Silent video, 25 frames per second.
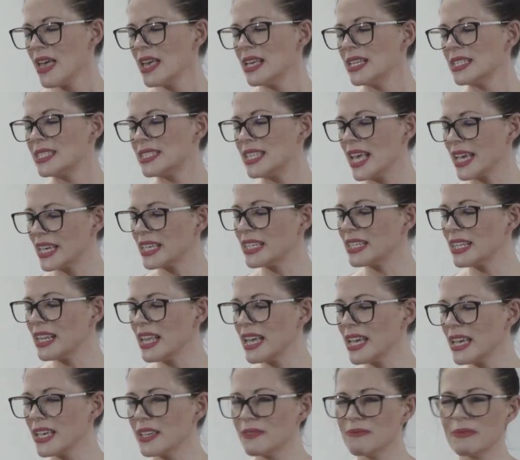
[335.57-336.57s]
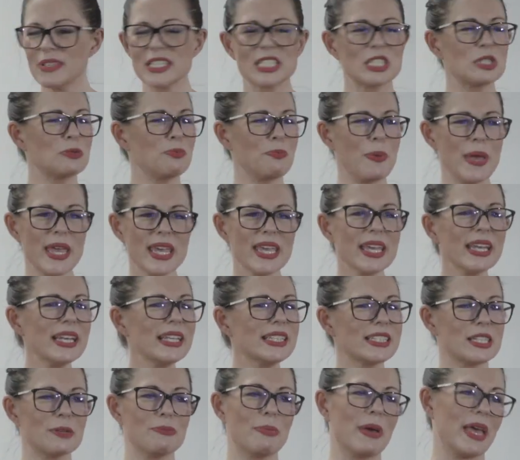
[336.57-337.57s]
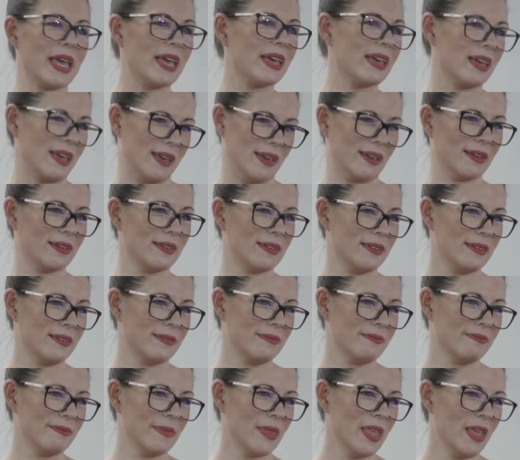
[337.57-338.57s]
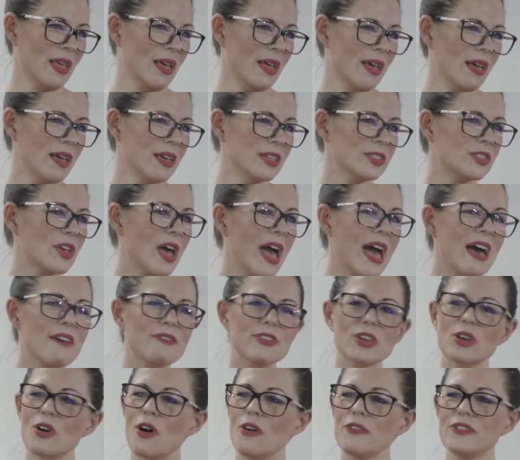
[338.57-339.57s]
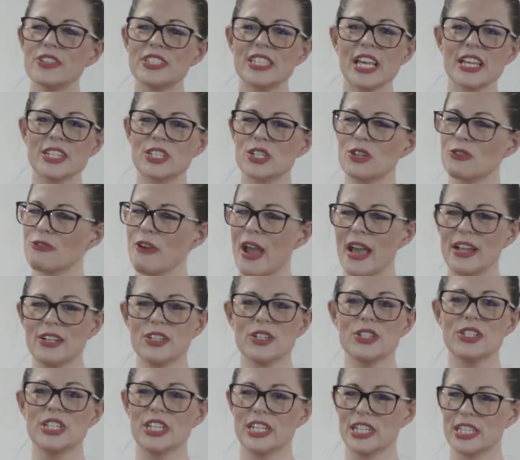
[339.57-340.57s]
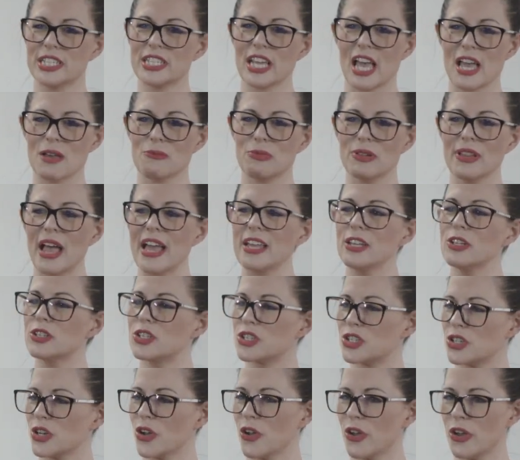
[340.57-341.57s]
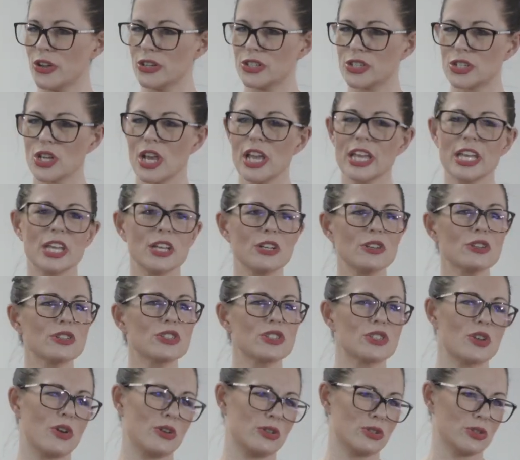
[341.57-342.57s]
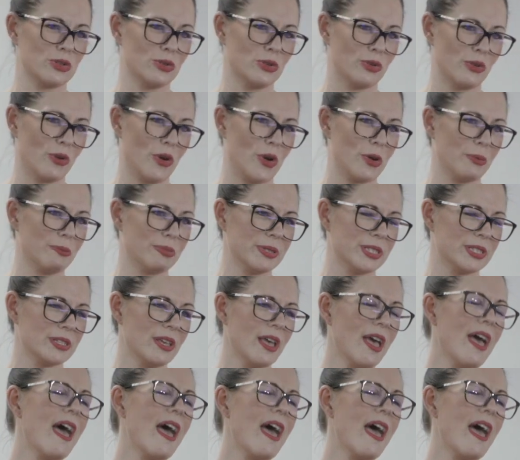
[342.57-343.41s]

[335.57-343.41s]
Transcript: Secondly, speak it into being. So have the conversation around your dinner table, at your church, in your social groups.